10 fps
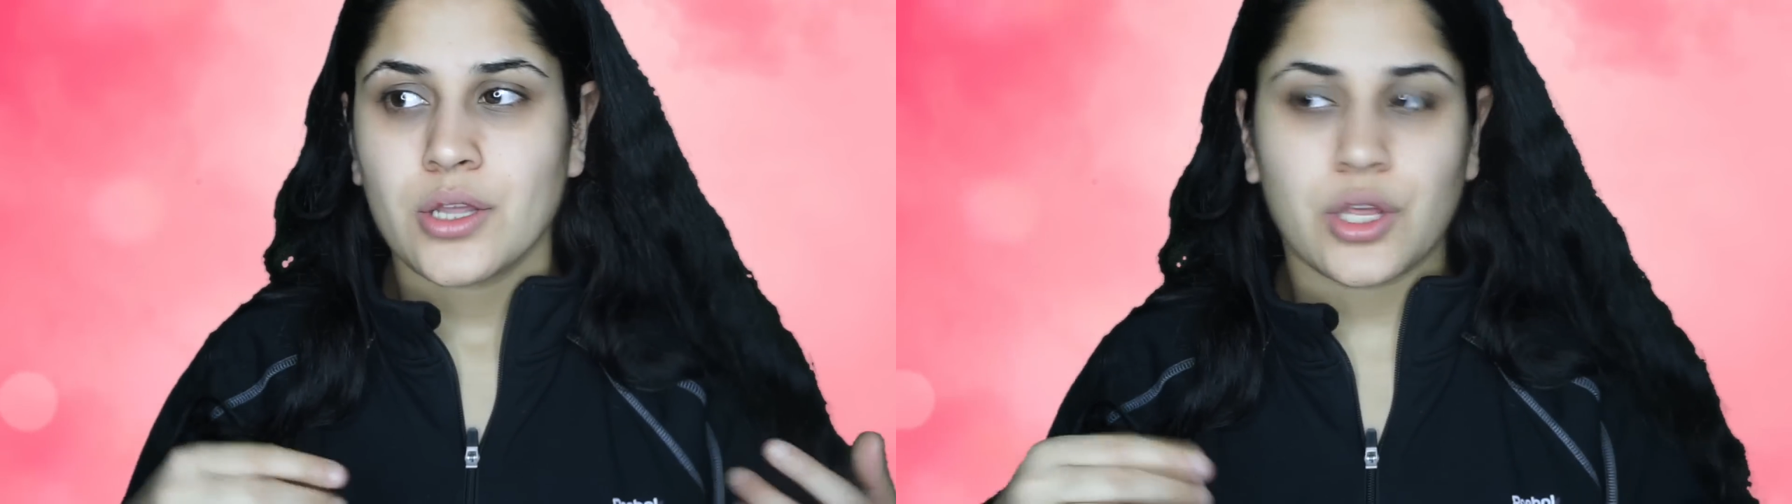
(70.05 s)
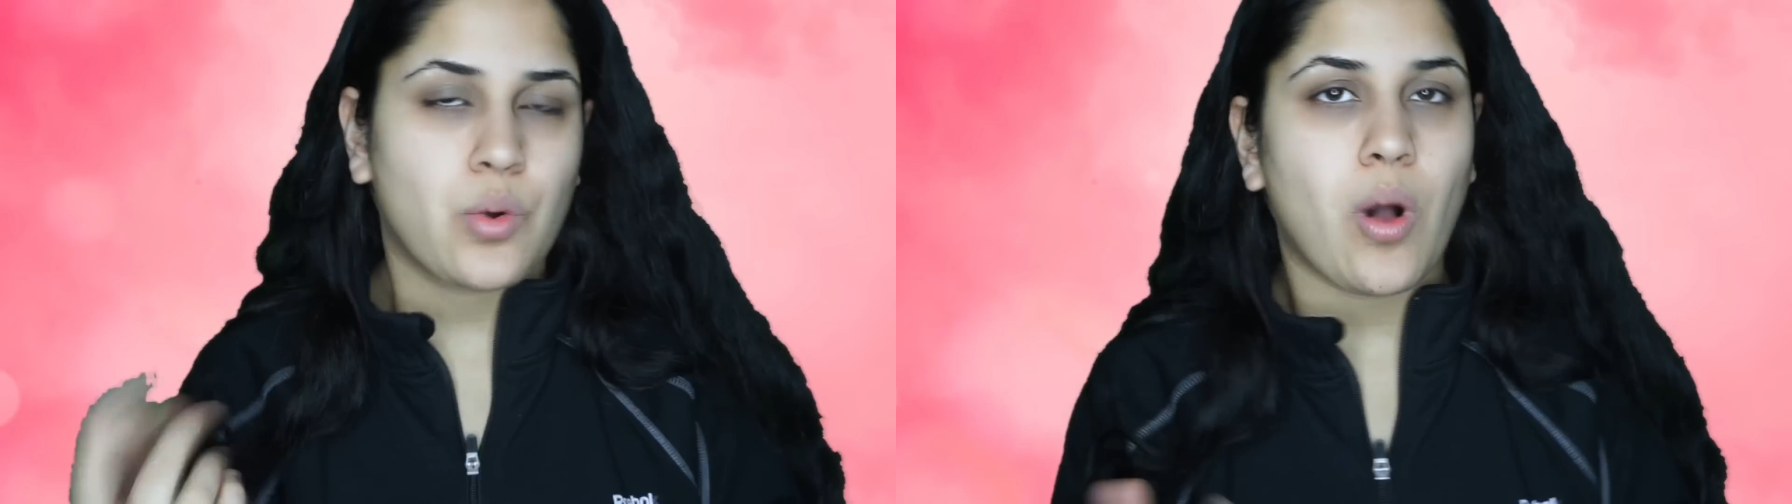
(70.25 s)

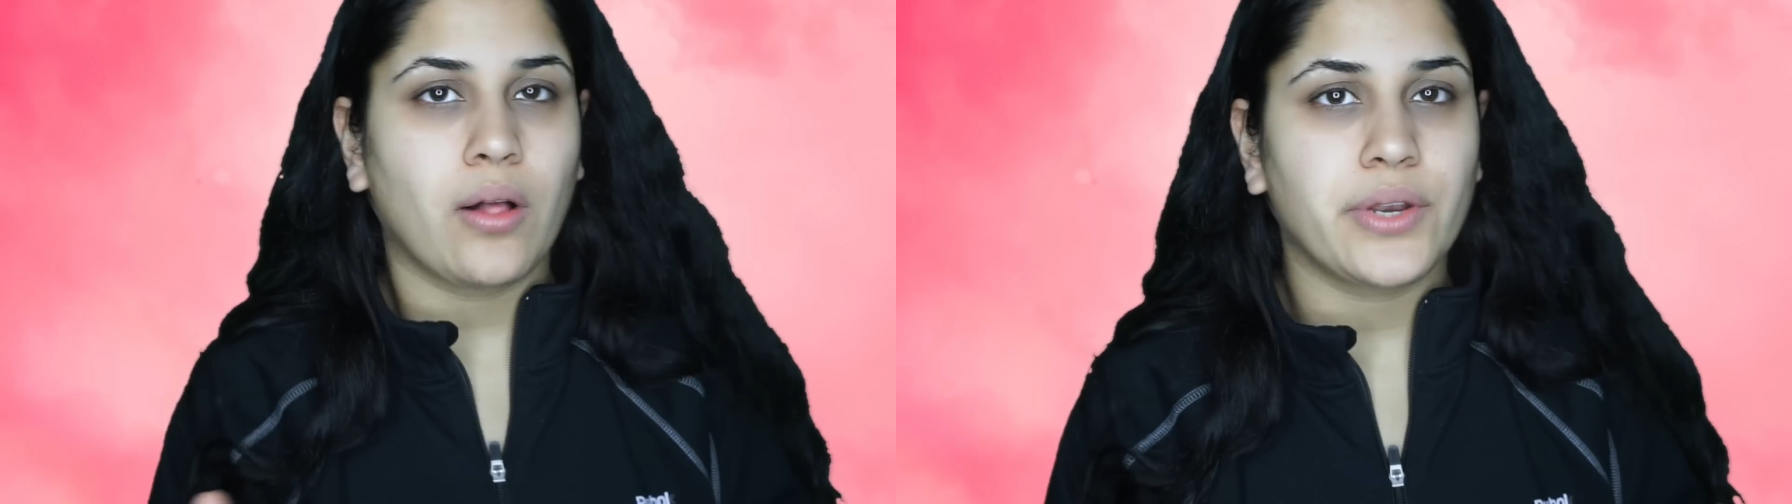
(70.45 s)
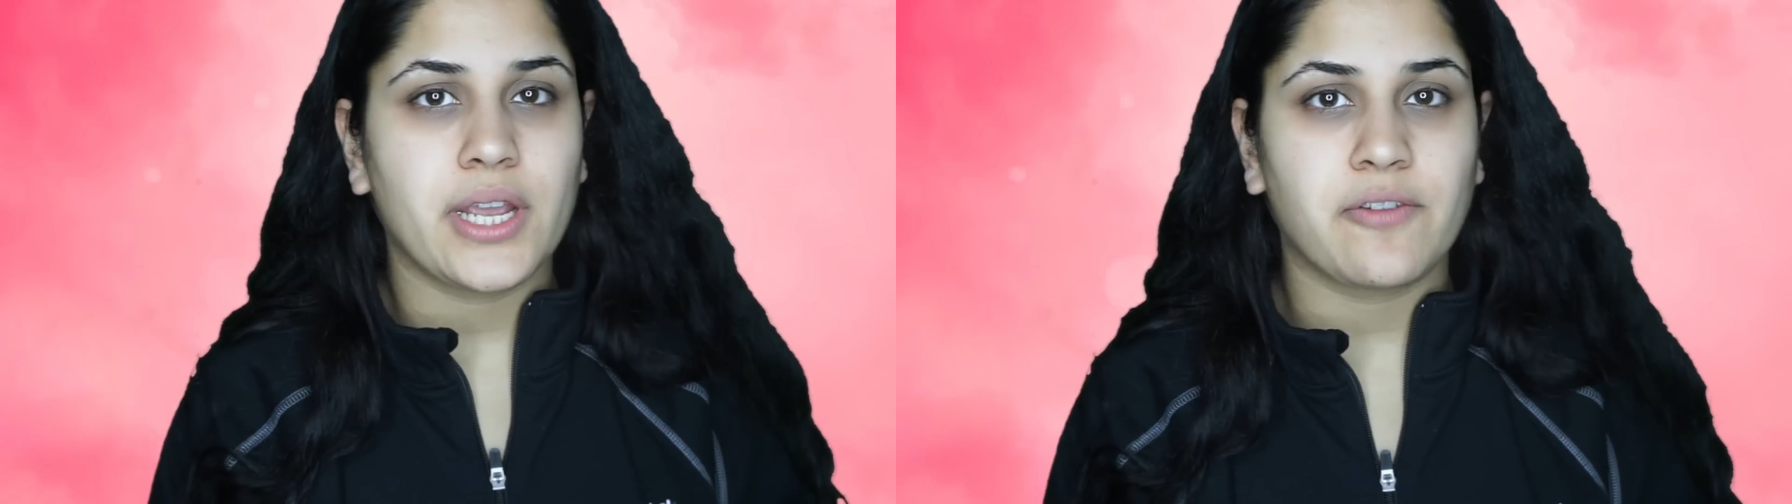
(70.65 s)
the
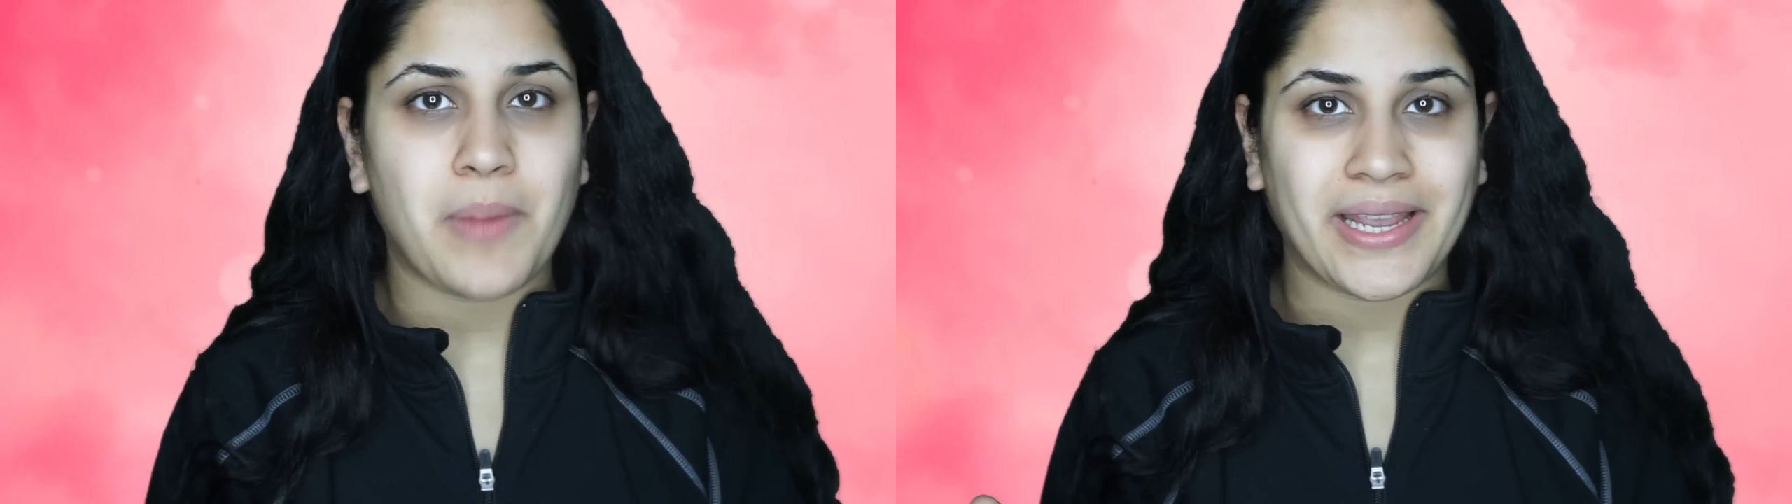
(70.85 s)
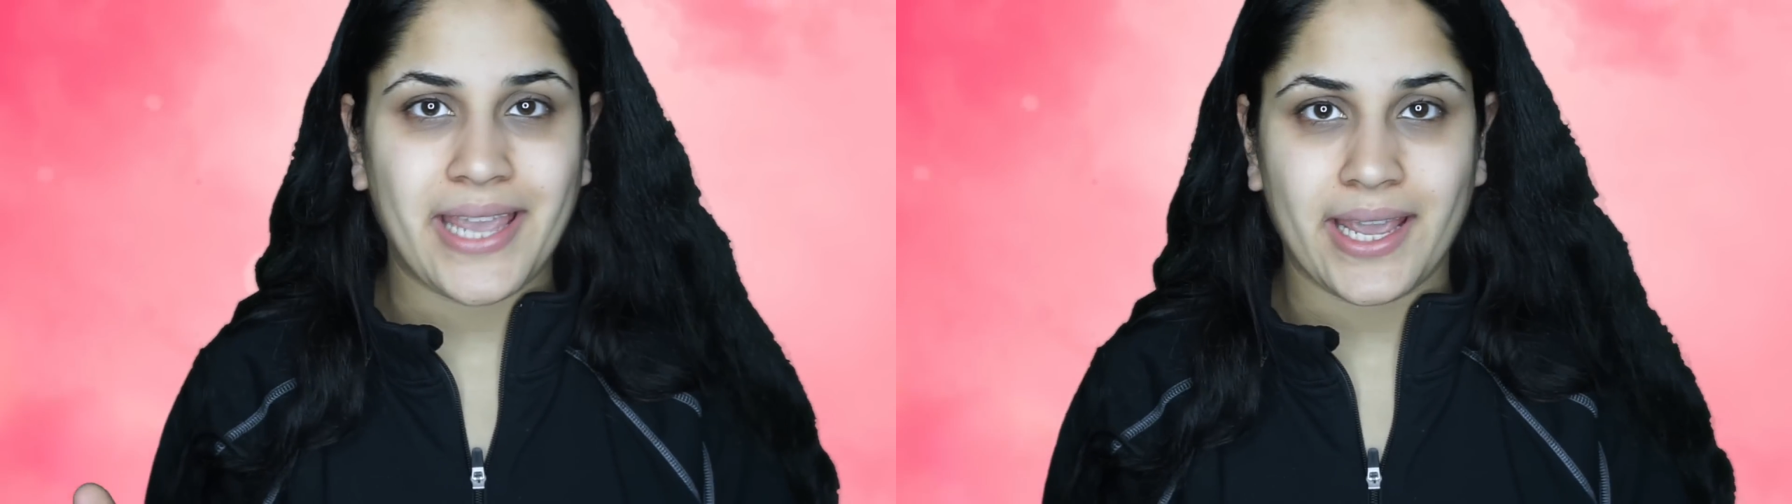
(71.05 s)
quality of
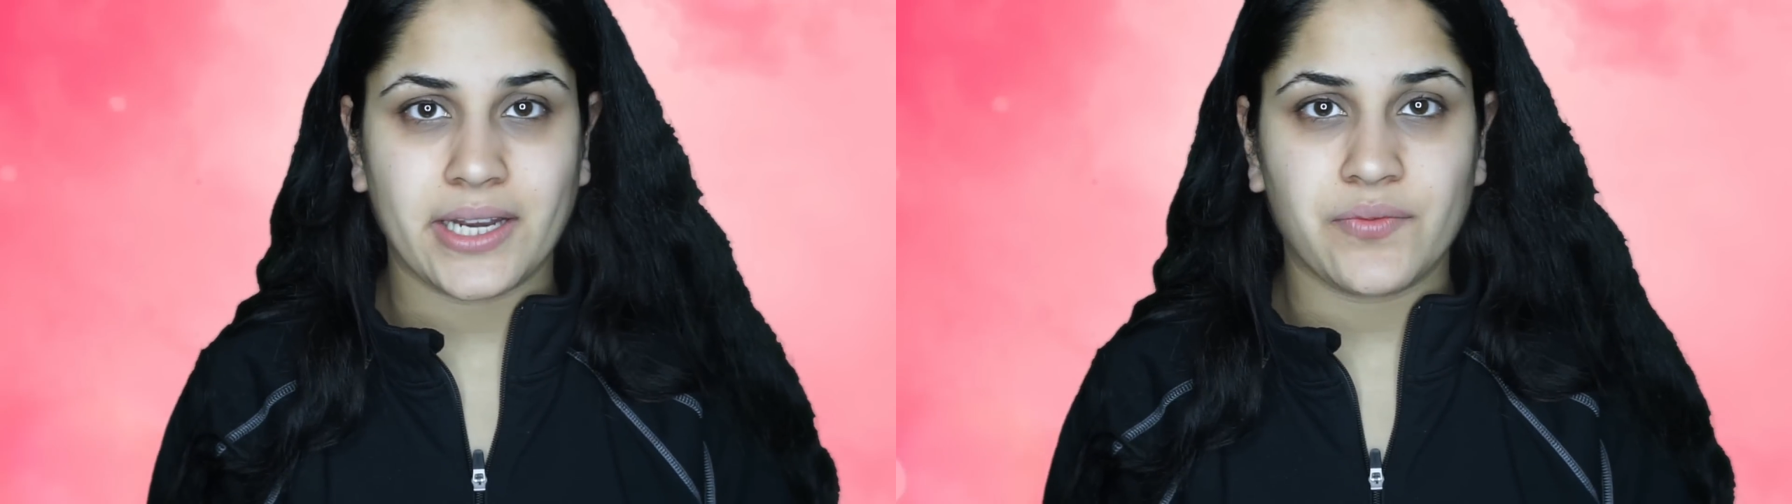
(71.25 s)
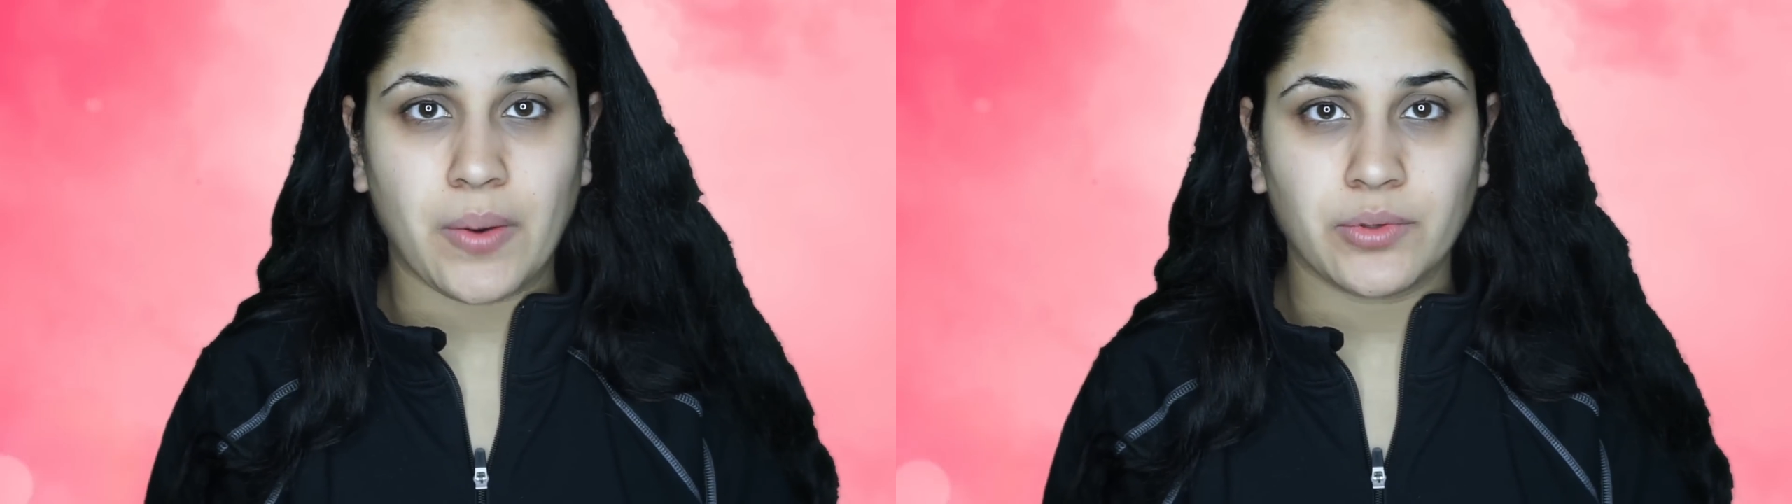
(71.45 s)
my
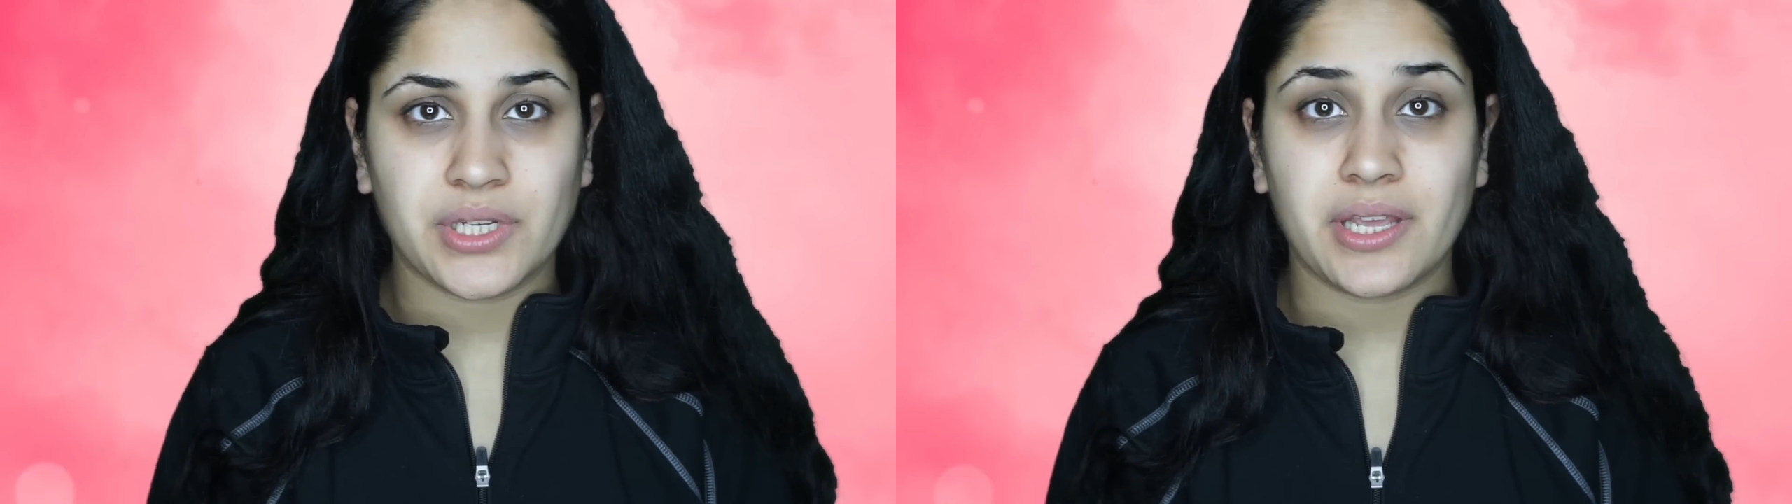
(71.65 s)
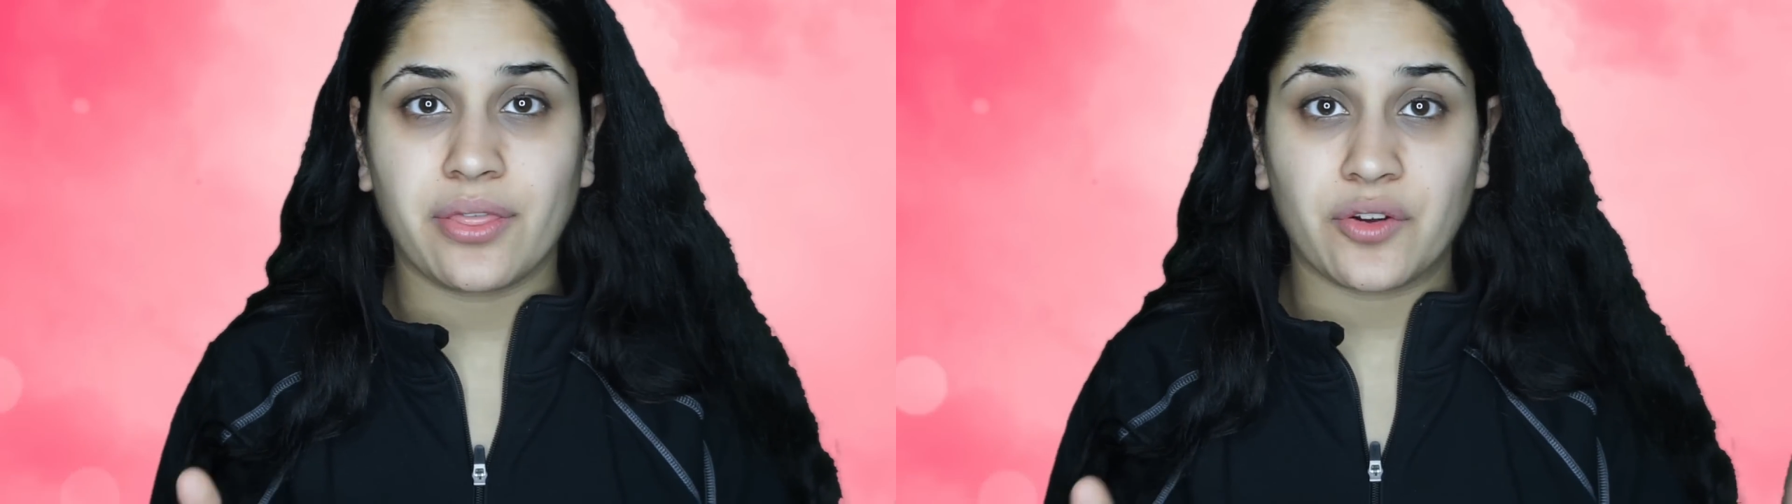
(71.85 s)
Canon Rebel
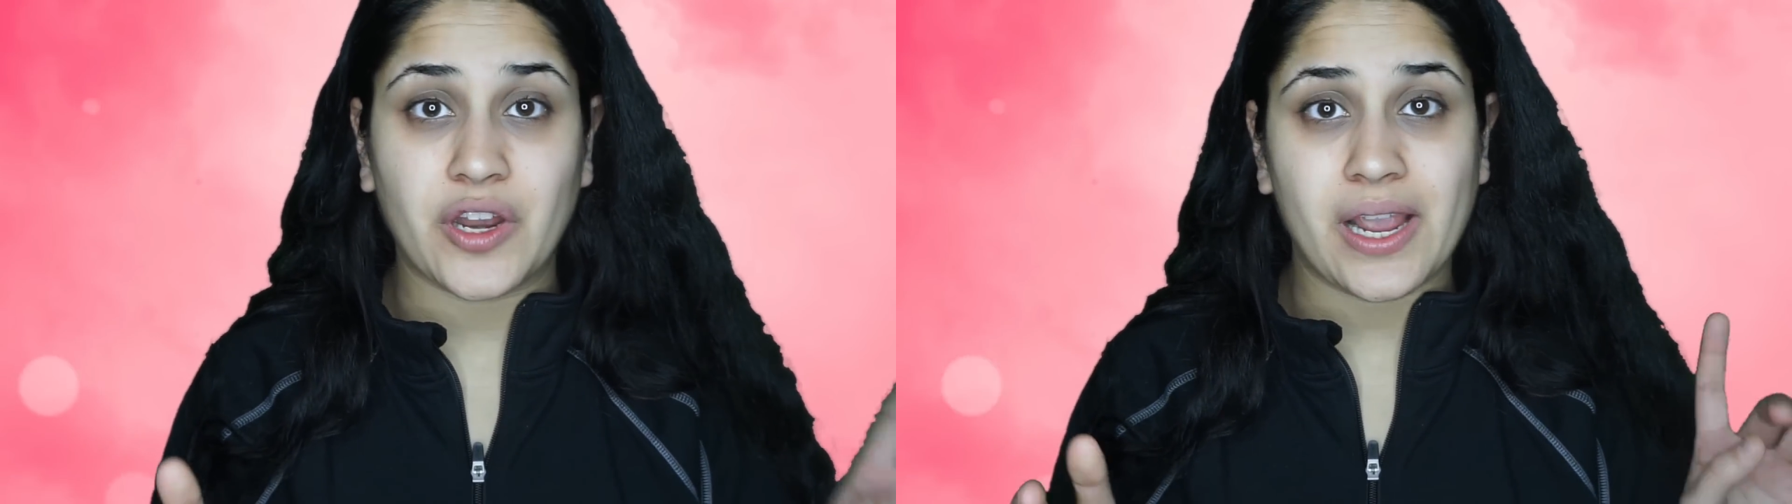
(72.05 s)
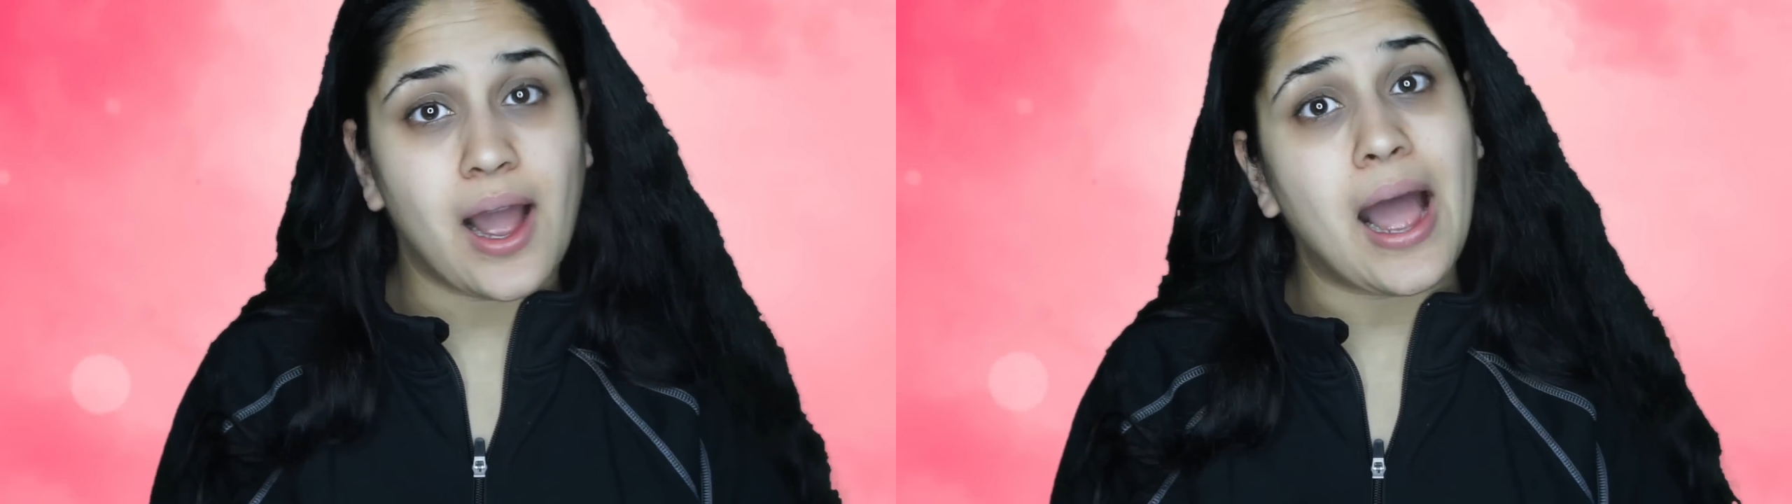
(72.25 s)
T3i.